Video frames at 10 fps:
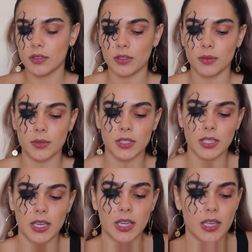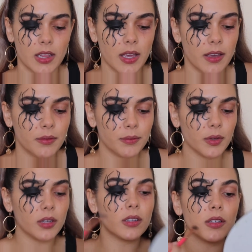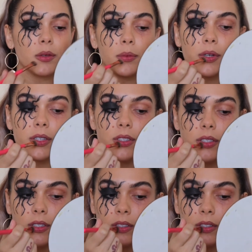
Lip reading: I'm just taking that on a little brush.